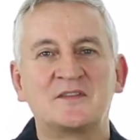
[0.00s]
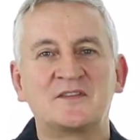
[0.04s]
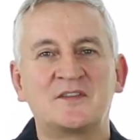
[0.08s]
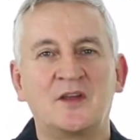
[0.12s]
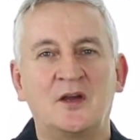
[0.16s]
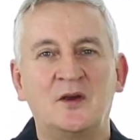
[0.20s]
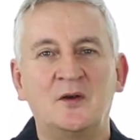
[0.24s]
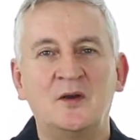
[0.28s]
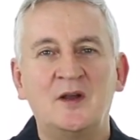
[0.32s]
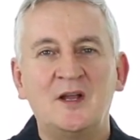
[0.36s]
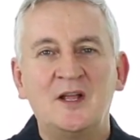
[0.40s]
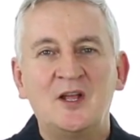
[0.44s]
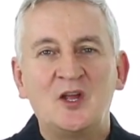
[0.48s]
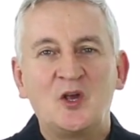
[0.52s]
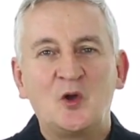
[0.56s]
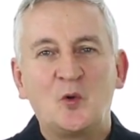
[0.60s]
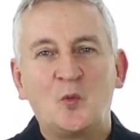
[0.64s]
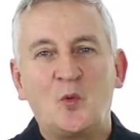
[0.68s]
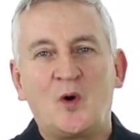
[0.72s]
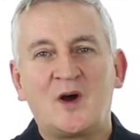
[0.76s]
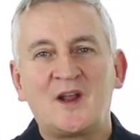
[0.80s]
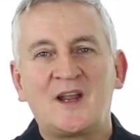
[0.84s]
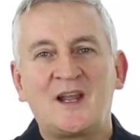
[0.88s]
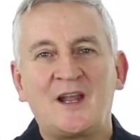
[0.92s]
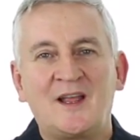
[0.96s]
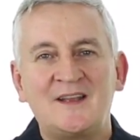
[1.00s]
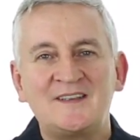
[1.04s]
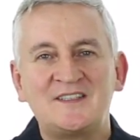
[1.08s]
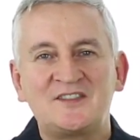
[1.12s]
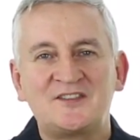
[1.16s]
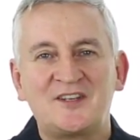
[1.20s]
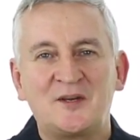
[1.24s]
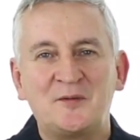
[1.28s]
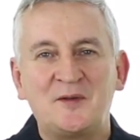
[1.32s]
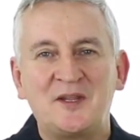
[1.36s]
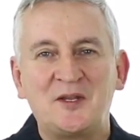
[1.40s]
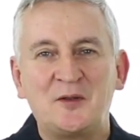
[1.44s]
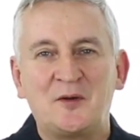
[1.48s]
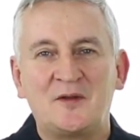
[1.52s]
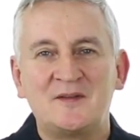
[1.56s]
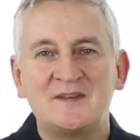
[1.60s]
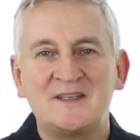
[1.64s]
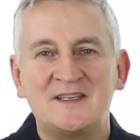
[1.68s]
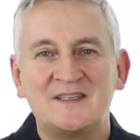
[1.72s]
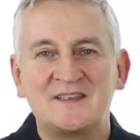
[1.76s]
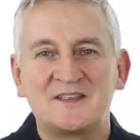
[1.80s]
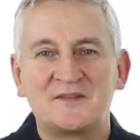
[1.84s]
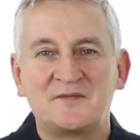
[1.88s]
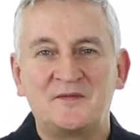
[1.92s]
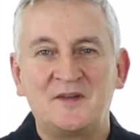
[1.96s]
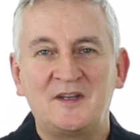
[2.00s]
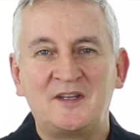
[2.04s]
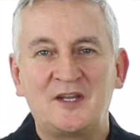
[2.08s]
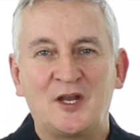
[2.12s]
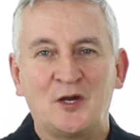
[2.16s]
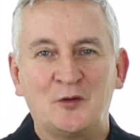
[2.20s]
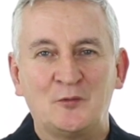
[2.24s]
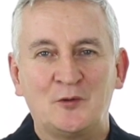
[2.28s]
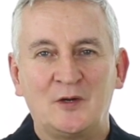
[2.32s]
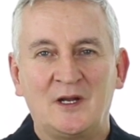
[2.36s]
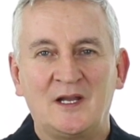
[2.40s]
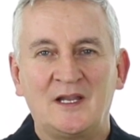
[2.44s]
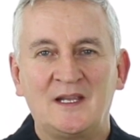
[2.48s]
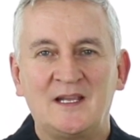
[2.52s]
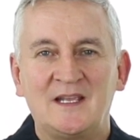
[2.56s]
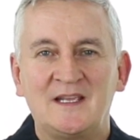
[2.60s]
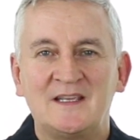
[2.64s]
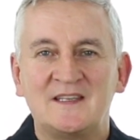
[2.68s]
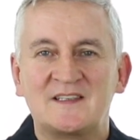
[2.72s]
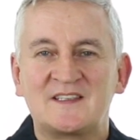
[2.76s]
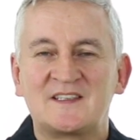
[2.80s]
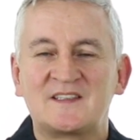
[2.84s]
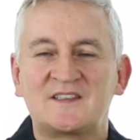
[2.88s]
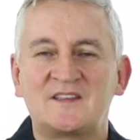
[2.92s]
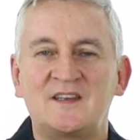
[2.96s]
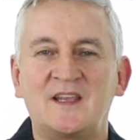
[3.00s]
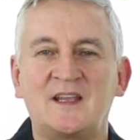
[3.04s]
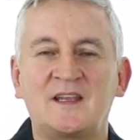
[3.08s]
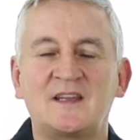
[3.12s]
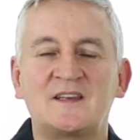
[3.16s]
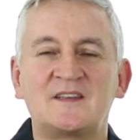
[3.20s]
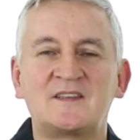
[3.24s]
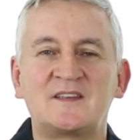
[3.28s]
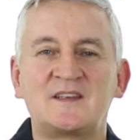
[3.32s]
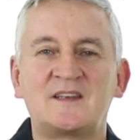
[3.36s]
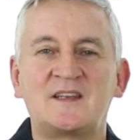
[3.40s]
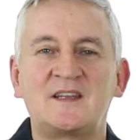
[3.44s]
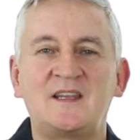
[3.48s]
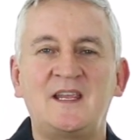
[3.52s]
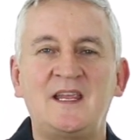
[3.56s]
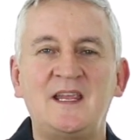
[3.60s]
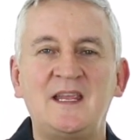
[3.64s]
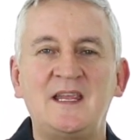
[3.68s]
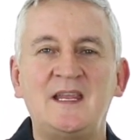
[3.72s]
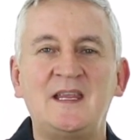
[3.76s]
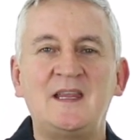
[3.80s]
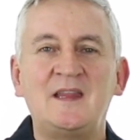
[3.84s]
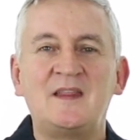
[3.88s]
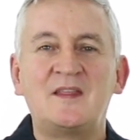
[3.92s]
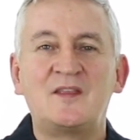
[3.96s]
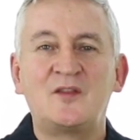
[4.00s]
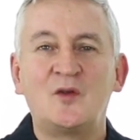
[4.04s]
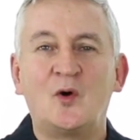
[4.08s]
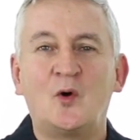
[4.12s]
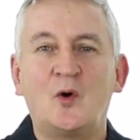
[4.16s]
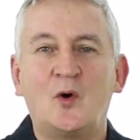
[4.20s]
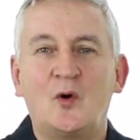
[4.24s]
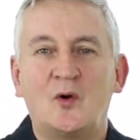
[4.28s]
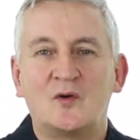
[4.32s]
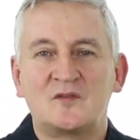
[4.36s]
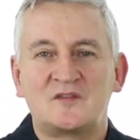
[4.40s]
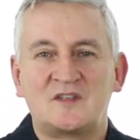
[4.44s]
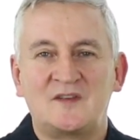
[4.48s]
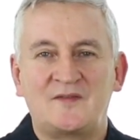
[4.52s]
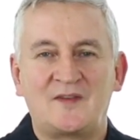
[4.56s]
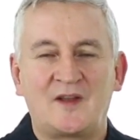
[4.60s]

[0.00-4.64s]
So what I'd like to share with you on this video really is 6 key thoughts,